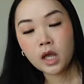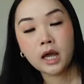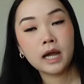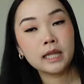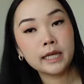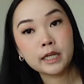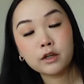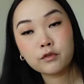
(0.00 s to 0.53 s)
I
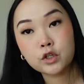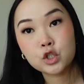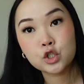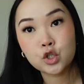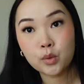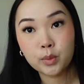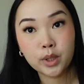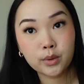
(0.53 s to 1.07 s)
like it for
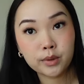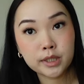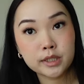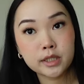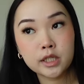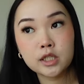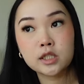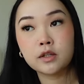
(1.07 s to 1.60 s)
so many
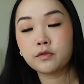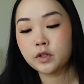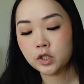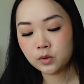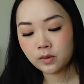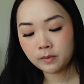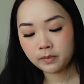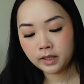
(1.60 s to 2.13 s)
reasons. The first
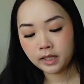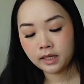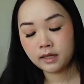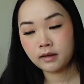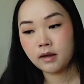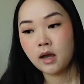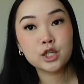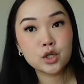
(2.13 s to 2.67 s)
one
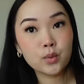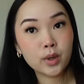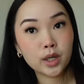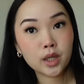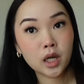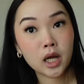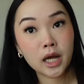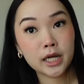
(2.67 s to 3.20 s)
being I don't wear a
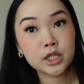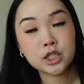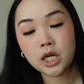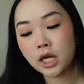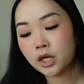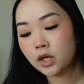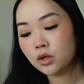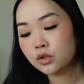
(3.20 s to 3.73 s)
lot of
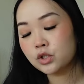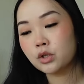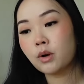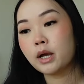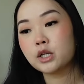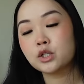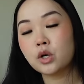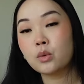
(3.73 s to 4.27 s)
eyeshadow, so
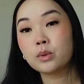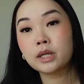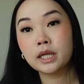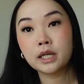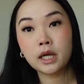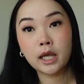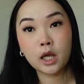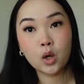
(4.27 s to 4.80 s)
I don't
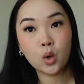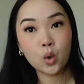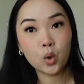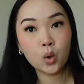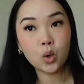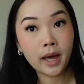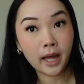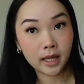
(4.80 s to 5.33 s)
need a
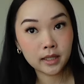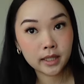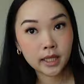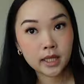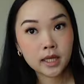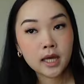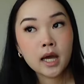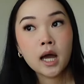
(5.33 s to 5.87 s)
whole
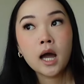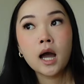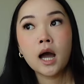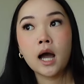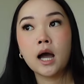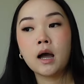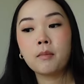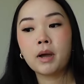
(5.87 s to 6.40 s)
palette.
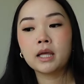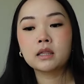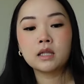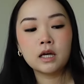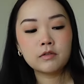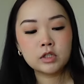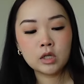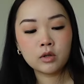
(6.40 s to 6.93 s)
I
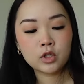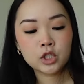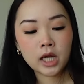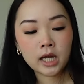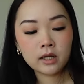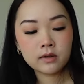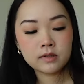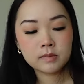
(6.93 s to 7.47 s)
love solo
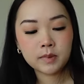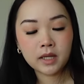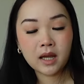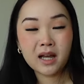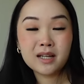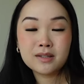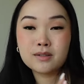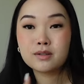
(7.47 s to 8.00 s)
shadows
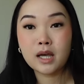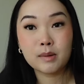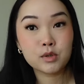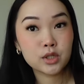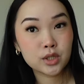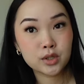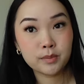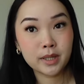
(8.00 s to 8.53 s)
because I'm
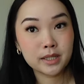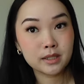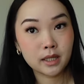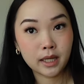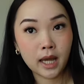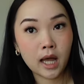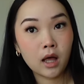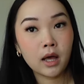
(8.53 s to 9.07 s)
just such a basic
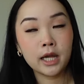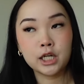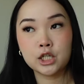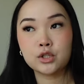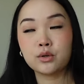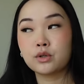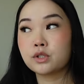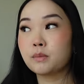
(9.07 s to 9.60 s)
gal. I
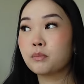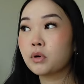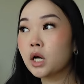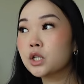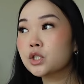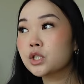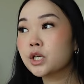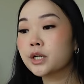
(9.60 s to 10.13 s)
just throw some
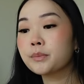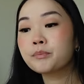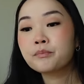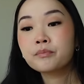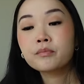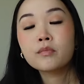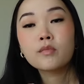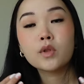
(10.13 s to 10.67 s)
bronzer
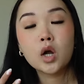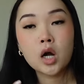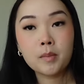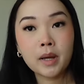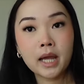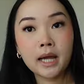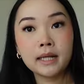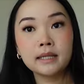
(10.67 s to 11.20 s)
on
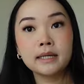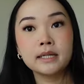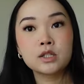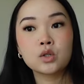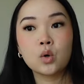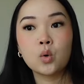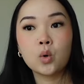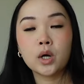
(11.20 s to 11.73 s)
my eyelids
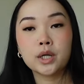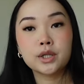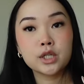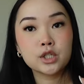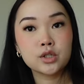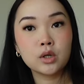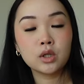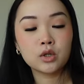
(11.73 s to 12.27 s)
or the
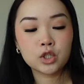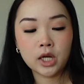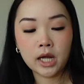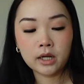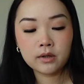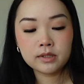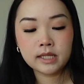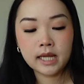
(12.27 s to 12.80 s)
solo
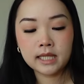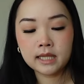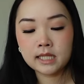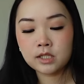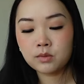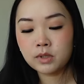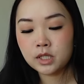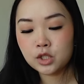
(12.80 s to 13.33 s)
shadows, and
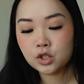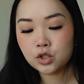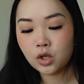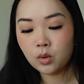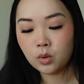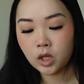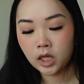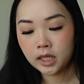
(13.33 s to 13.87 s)
this one is
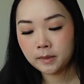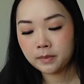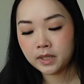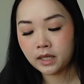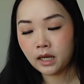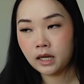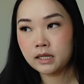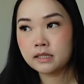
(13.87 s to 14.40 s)
so good
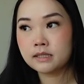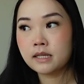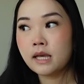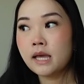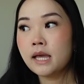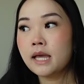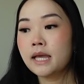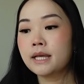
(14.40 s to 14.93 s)
because
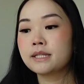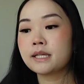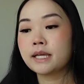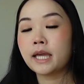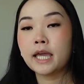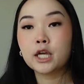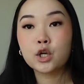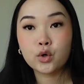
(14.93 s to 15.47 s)
it's like
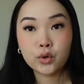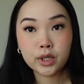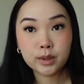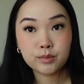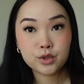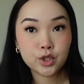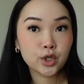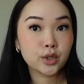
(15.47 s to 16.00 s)
a
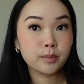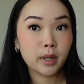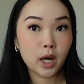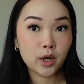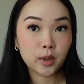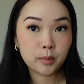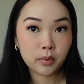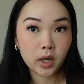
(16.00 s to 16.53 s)
cream turned
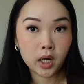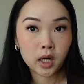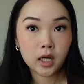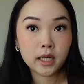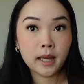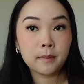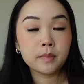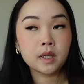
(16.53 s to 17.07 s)
powder product,
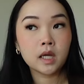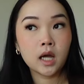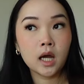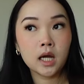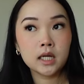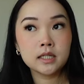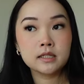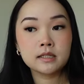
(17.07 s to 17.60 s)
and
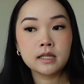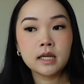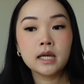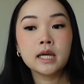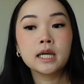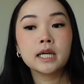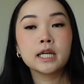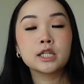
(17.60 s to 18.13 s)
because
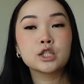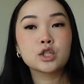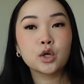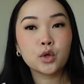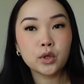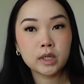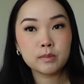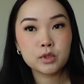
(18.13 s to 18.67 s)
it's
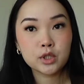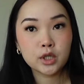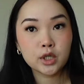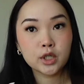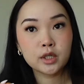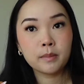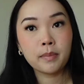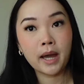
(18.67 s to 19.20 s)
cream
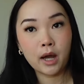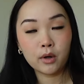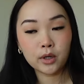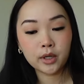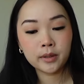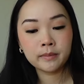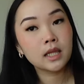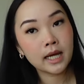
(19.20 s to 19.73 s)
turned
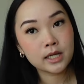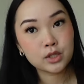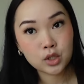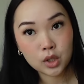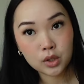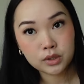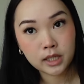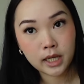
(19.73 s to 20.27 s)
powder, it lasts
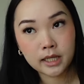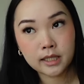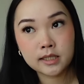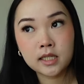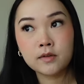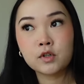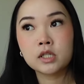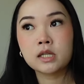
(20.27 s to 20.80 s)
all day instead
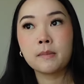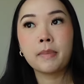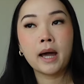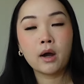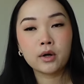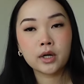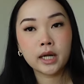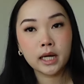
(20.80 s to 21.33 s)
of just a
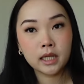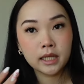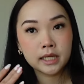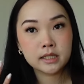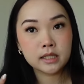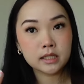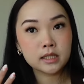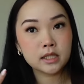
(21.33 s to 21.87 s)
powder kind of like
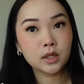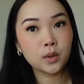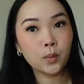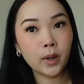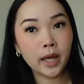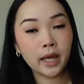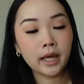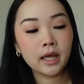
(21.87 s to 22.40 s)
dusting
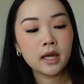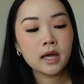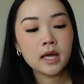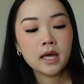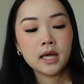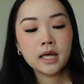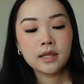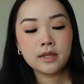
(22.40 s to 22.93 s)
away.
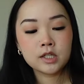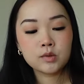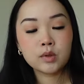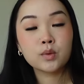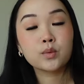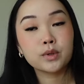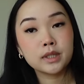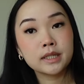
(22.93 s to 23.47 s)
This
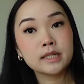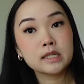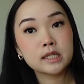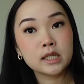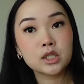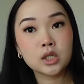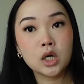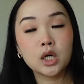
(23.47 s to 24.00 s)
one really
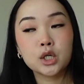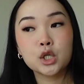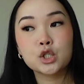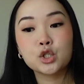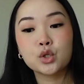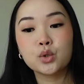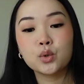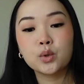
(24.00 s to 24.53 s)
sticks on
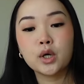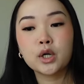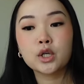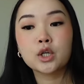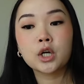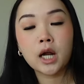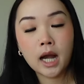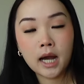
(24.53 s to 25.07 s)
to
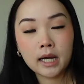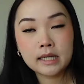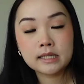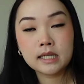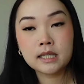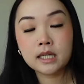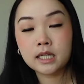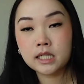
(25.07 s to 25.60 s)
your eyes,
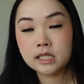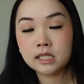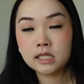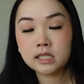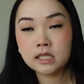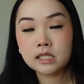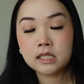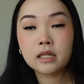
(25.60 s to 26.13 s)
and the
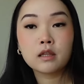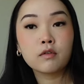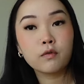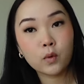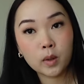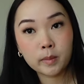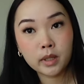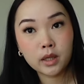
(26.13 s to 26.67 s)
consistency and the
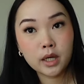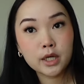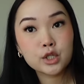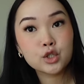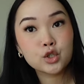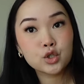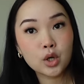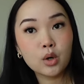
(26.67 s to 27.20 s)
formula is
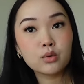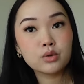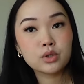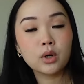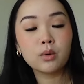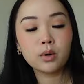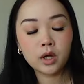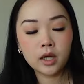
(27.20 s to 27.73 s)
so
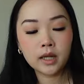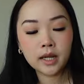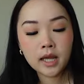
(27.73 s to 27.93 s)
good.